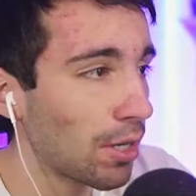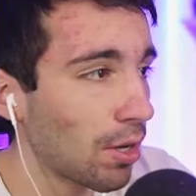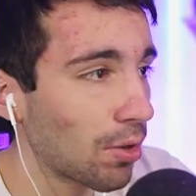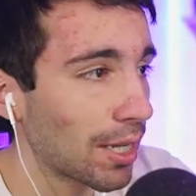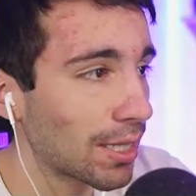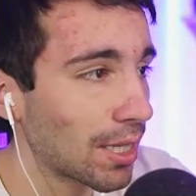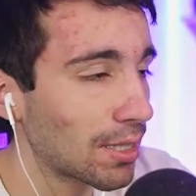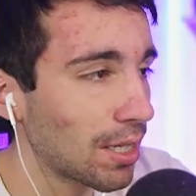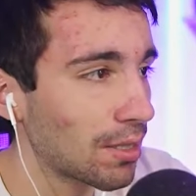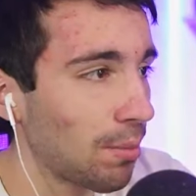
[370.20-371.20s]
you can go like
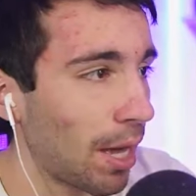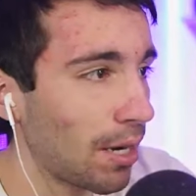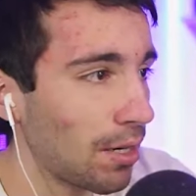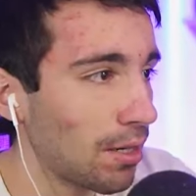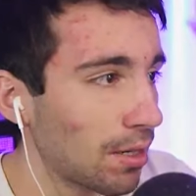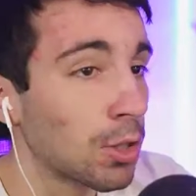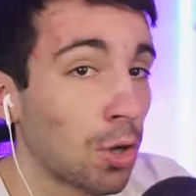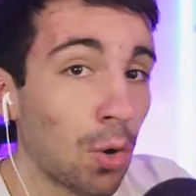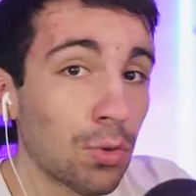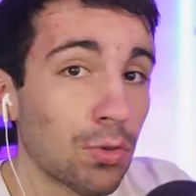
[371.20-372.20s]
this. Doesn't matter. You
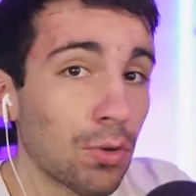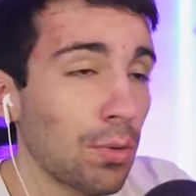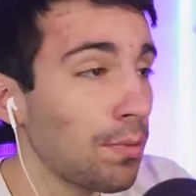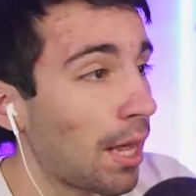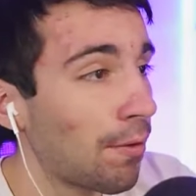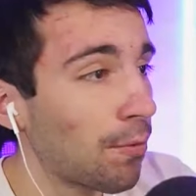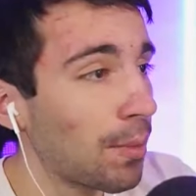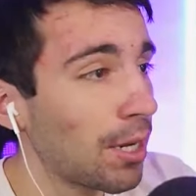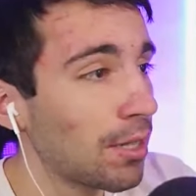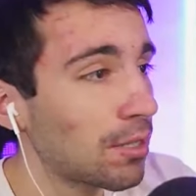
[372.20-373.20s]
go through. And then from
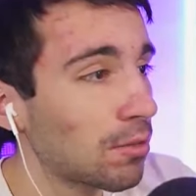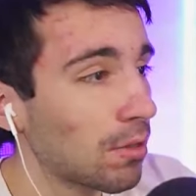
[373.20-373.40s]
here, this is